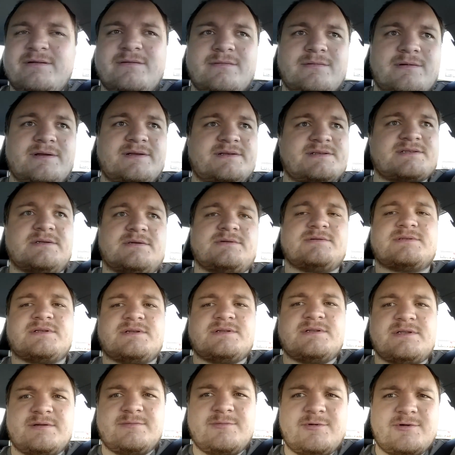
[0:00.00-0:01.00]
here likes to go
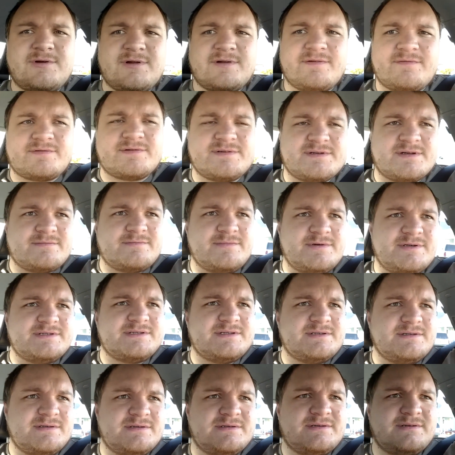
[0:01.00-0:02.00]
sunday morning for some
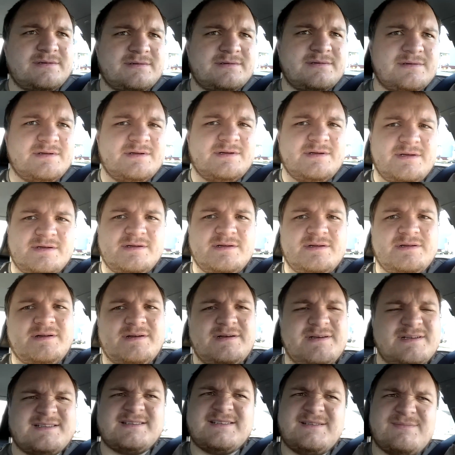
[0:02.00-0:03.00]
reason
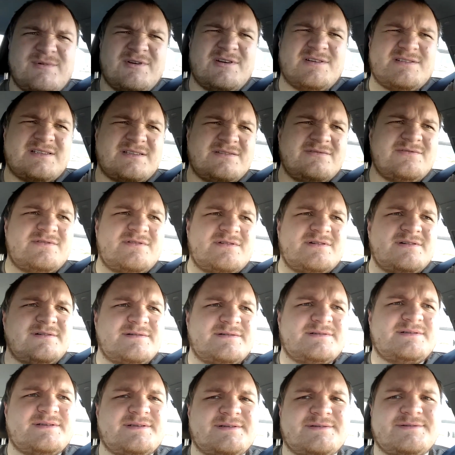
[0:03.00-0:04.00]
it's a small store,
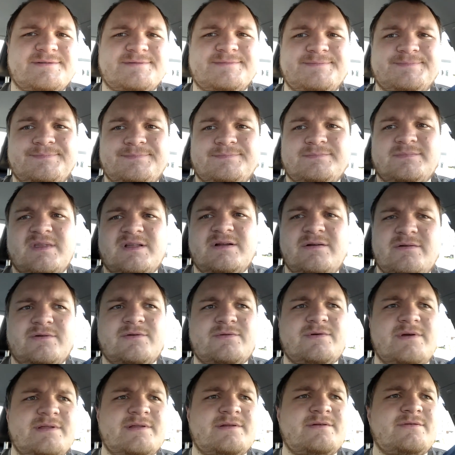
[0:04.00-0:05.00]
so I don't know
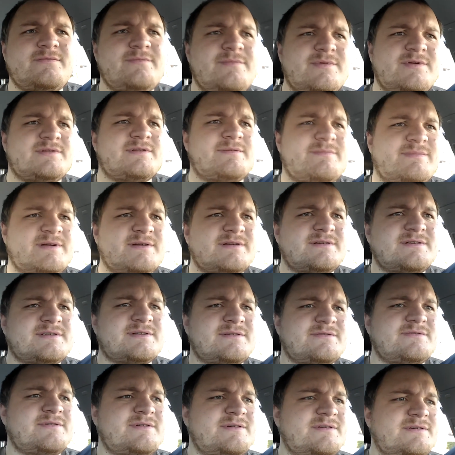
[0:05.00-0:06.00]
why they don't build a bigger
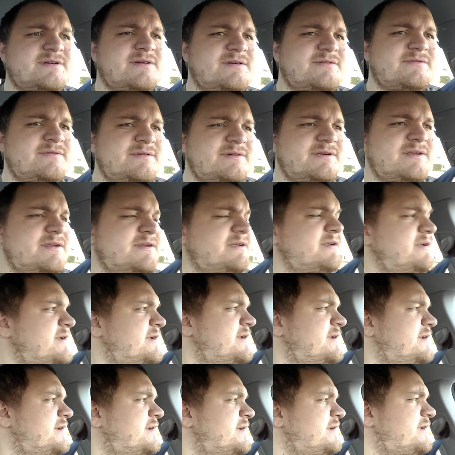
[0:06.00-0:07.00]
store around
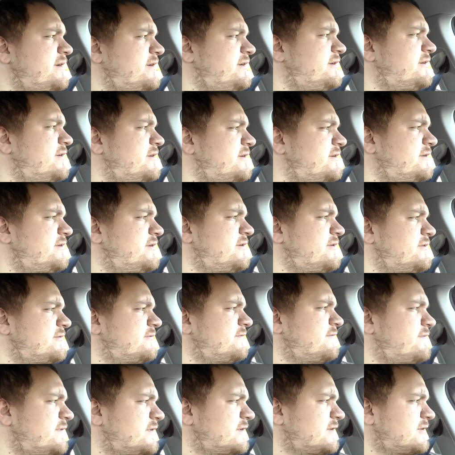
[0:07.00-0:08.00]
here,
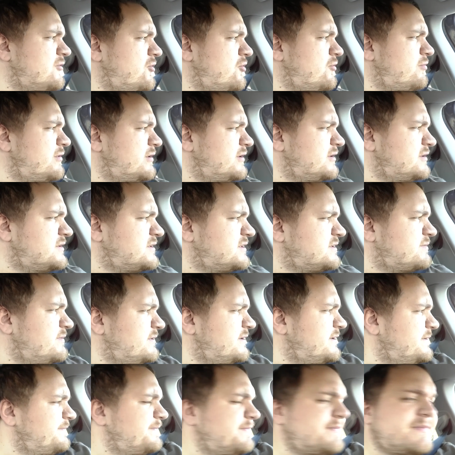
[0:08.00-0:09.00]
around for Coborn's,
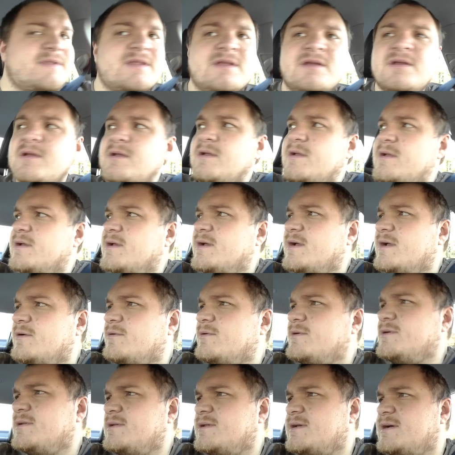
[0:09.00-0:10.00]
but I
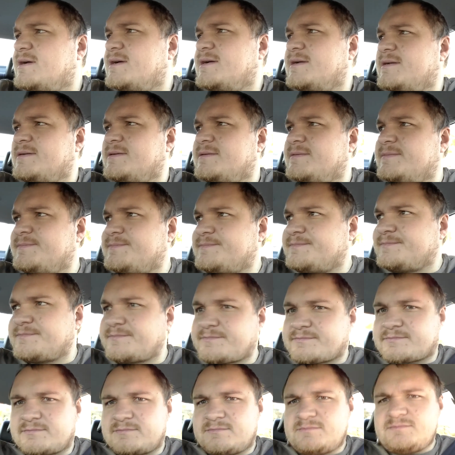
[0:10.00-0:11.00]
will uh,
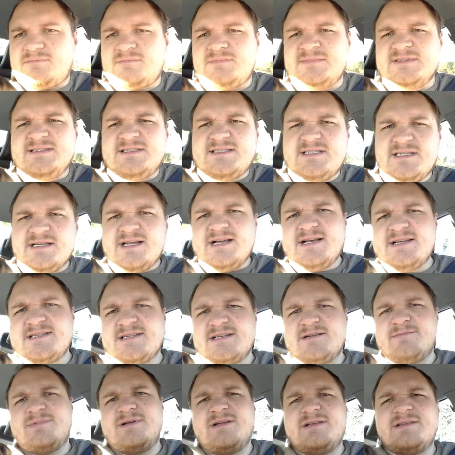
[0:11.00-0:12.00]
see you guys in a